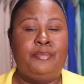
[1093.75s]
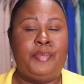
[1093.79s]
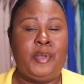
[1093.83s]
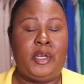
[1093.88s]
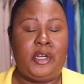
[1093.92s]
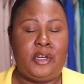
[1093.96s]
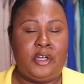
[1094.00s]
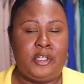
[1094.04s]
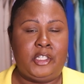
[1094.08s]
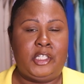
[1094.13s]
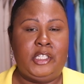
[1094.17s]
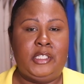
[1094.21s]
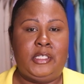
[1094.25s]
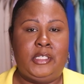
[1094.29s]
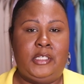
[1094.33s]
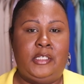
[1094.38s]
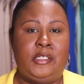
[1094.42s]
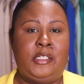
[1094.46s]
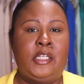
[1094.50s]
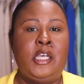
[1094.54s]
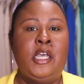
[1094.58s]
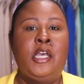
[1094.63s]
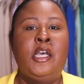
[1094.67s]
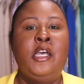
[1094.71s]

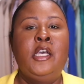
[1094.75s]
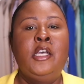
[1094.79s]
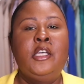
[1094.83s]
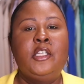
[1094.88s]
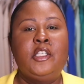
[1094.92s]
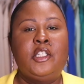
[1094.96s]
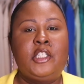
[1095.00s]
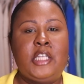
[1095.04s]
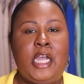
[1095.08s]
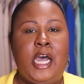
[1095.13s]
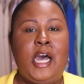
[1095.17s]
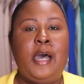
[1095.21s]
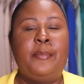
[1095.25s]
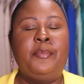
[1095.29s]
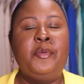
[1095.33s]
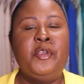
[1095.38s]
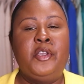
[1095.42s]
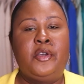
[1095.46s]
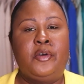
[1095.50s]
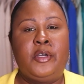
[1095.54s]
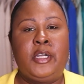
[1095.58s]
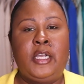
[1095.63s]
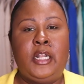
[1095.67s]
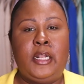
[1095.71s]
purchases, shop
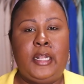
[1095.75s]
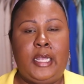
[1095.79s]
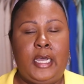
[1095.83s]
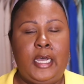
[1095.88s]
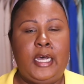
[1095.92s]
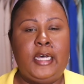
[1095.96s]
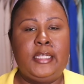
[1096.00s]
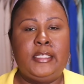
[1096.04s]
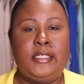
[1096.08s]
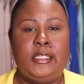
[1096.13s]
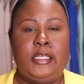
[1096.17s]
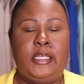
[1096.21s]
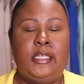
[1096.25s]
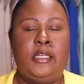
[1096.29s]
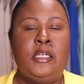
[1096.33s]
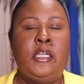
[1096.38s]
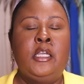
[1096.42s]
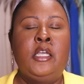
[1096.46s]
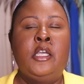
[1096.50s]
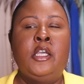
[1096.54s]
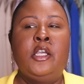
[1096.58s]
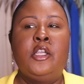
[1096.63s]
your closet.